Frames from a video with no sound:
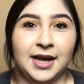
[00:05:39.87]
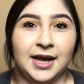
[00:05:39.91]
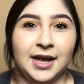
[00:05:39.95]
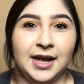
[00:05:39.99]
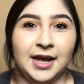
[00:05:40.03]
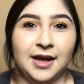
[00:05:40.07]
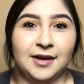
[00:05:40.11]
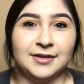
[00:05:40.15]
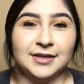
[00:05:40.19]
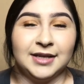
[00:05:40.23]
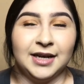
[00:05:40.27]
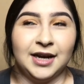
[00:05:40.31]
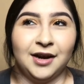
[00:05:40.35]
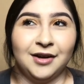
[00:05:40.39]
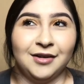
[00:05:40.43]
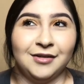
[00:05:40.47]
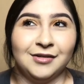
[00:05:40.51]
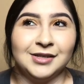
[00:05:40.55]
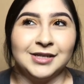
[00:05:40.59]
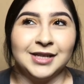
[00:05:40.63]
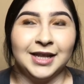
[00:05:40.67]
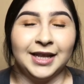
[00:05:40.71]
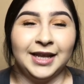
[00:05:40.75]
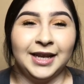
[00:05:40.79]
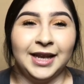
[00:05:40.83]
I was like, are you
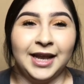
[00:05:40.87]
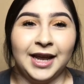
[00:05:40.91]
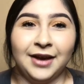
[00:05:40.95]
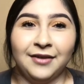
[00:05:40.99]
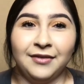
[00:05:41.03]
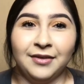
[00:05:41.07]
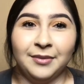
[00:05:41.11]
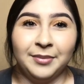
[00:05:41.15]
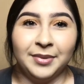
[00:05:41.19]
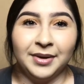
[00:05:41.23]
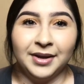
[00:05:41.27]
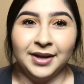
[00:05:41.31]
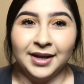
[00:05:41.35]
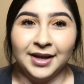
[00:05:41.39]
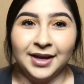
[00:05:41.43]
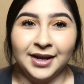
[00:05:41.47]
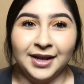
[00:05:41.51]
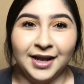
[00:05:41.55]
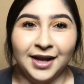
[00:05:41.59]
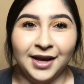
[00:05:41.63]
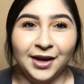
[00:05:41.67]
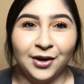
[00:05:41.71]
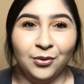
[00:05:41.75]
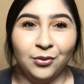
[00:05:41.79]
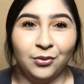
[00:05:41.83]
telling everybody?
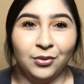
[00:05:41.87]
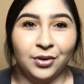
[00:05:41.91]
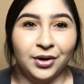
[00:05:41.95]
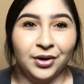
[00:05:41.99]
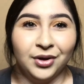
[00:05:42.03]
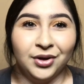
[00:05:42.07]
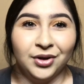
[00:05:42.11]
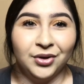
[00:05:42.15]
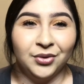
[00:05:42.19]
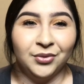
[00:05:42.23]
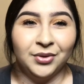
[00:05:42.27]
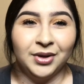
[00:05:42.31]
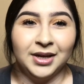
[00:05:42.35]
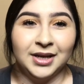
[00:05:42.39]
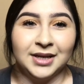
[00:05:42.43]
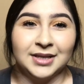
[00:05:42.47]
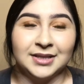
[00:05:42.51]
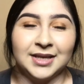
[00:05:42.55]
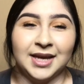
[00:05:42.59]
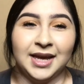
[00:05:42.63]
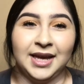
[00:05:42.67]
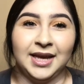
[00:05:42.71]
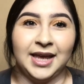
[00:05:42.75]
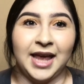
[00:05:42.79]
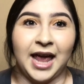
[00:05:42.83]
Like, what are you doing? He's
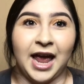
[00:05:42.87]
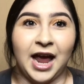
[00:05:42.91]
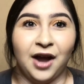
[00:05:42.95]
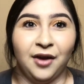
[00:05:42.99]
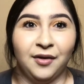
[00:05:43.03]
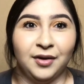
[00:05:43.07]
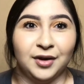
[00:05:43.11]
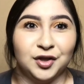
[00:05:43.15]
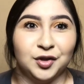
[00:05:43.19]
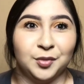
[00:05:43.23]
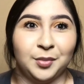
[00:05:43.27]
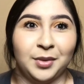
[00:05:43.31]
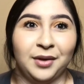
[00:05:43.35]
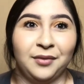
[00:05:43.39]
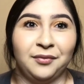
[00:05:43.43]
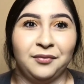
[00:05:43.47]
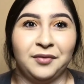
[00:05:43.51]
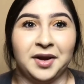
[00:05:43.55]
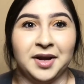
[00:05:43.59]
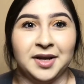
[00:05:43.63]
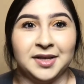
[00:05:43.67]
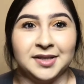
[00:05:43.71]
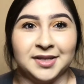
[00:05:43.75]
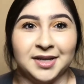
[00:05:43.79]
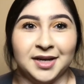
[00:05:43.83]
like, yeah, I already told my
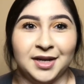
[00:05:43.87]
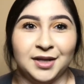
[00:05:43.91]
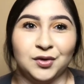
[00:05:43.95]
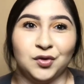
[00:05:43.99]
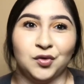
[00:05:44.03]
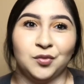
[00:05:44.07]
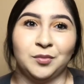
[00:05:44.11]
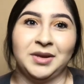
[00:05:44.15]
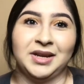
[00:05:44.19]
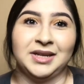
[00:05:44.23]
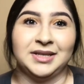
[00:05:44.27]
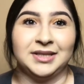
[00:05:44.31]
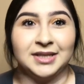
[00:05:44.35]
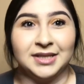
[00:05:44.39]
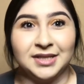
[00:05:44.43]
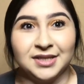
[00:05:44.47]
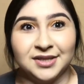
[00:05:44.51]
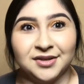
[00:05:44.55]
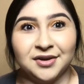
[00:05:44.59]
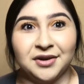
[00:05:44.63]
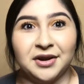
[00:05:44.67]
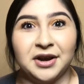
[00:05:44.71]
friends and I told my sister.